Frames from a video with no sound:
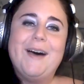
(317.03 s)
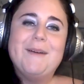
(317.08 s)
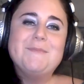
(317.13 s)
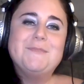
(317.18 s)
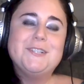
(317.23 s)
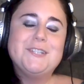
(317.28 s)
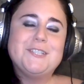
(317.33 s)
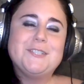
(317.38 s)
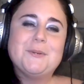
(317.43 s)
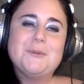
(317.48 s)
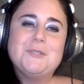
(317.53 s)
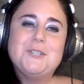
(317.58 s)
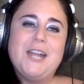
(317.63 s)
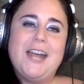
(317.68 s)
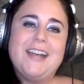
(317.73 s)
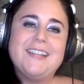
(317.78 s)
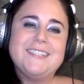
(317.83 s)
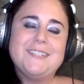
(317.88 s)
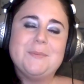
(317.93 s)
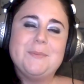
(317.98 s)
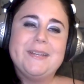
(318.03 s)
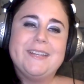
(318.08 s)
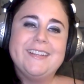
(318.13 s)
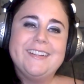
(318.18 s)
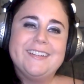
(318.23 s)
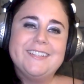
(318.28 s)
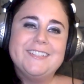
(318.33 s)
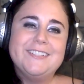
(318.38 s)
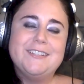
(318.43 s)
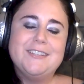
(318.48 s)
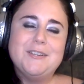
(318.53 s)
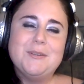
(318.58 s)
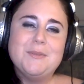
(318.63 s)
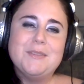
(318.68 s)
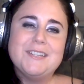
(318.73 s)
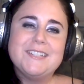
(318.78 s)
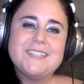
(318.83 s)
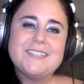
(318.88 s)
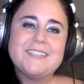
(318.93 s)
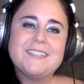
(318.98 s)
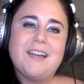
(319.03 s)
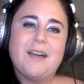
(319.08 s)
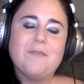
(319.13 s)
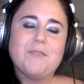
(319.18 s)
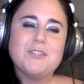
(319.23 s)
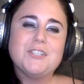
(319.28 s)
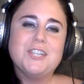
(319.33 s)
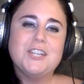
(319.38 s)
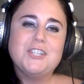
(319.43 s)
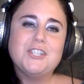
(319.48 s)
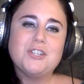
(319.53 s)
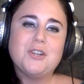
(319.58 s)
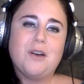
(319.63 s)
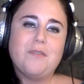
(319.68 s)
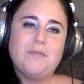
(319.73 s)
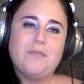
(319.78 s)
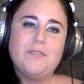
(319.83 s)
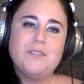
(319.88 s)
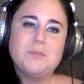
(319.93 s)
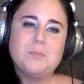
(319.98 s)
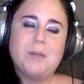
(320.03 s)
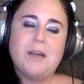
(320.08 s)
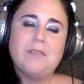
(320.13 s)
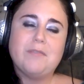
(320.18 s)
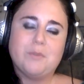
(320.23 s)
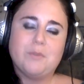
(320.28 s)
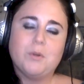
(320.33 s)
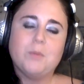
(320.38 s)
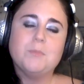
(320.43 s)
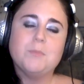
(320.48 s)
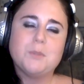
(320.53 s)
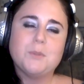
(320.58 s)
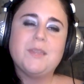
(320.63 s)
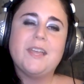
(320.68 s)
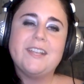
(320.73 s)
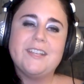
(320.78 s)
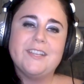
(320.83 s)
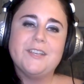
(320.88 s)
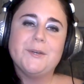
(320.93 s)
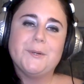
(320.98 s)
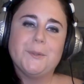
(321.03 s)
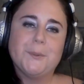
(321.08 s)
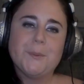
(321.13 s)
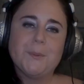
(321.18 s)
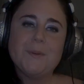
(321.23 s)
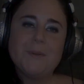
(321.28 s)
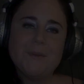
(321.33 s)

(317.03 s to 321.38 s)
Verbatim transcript: I'm just so jazzed that we can continue this conversation off of this platform. So thank you.